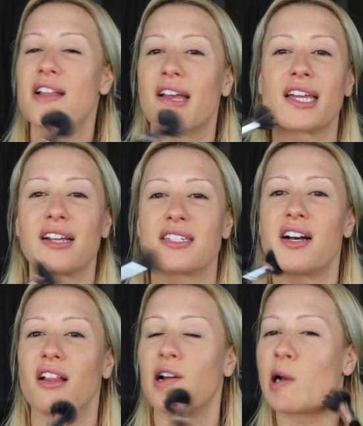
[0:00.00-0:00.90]
like it has
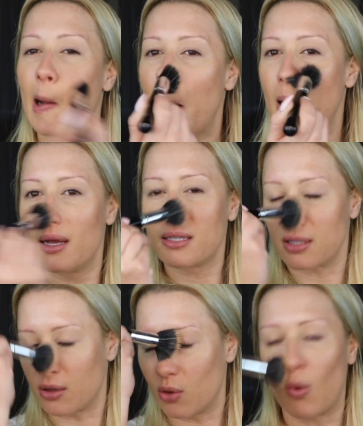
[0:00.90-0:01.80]
color.
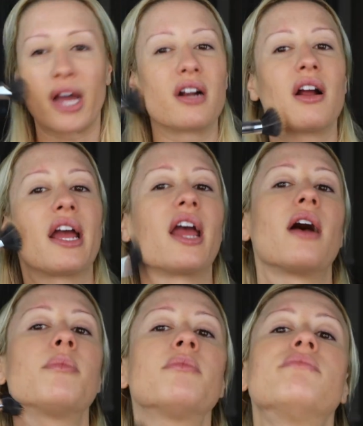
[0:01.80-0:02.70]
So the whiter I
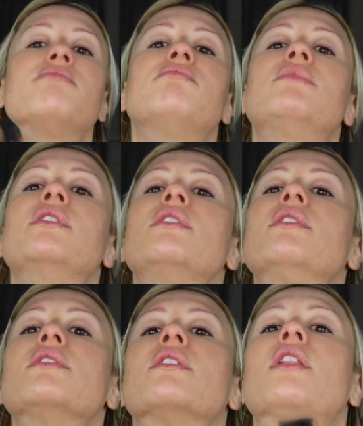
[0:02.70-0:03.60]
am,
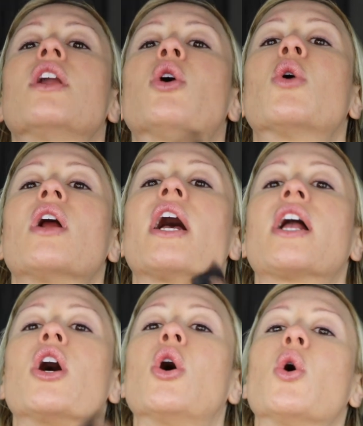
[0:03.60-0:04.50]
the lower I
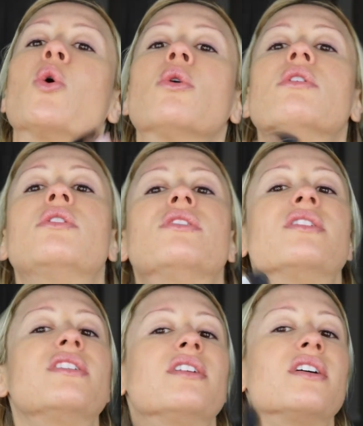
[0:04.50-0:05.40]
go.
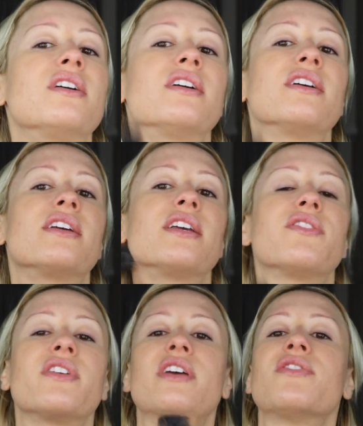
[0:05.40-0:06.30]

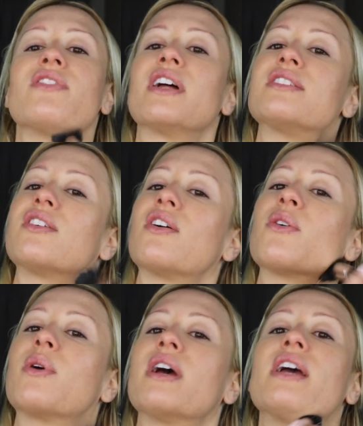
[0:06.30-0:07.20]
Even if that's all
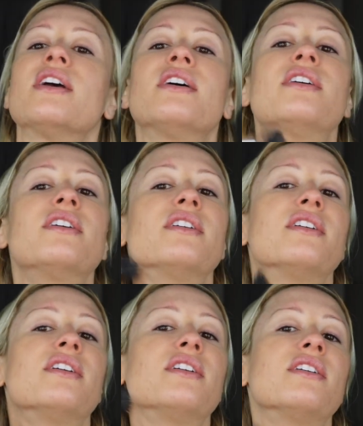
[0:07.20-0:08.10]
the way
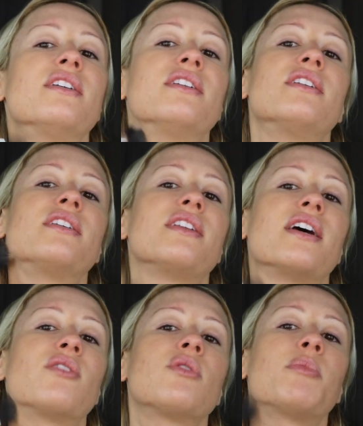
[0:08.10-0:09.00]

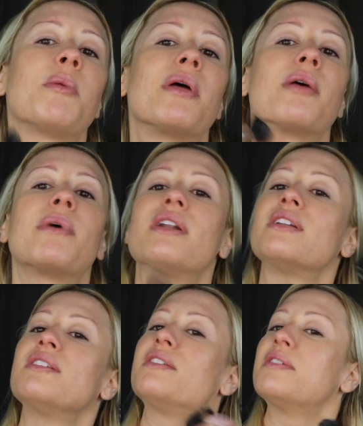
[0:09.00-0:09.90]
down to my belly
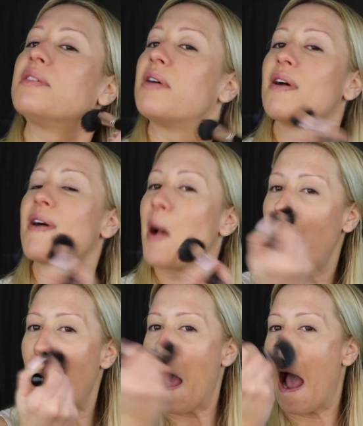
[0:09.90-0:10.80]
button.
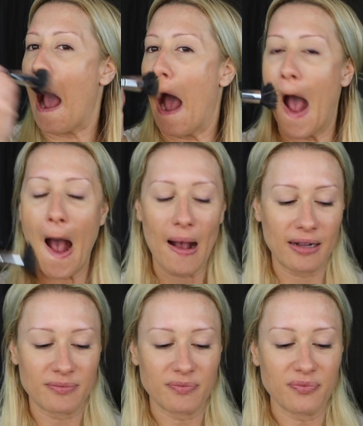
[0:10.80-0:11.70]
And
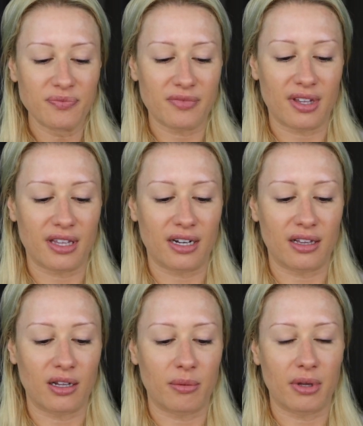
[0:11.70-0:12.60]
then
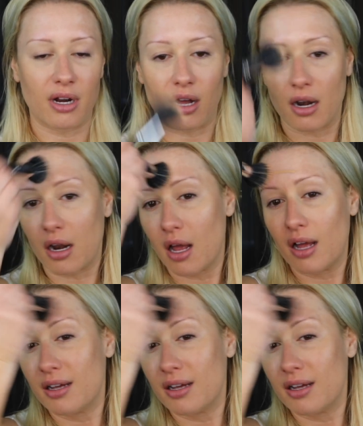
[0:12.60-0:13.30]
a little bit on